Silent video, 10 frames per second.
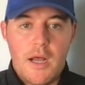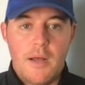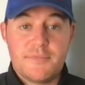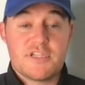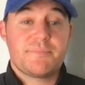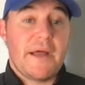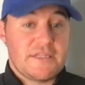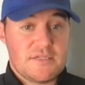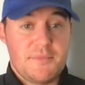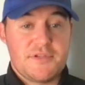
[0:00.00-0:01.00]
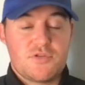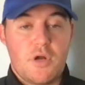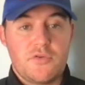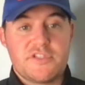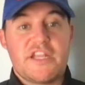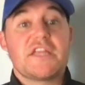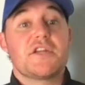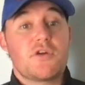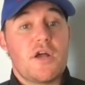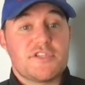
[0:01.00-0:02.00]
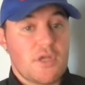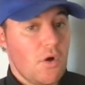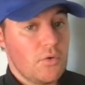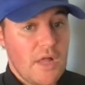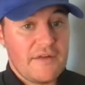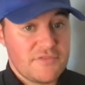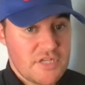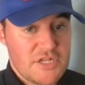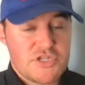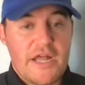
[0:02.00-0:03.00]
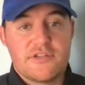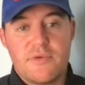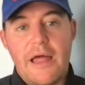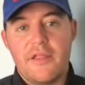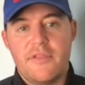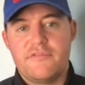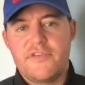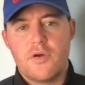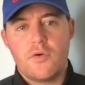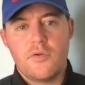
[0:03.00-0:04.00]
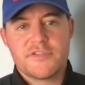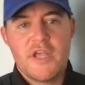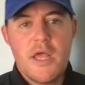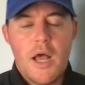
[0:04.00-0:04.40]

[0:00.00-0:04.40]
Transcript: despite some of the struggles to get it across the goal line for touchdowns rather than field goals.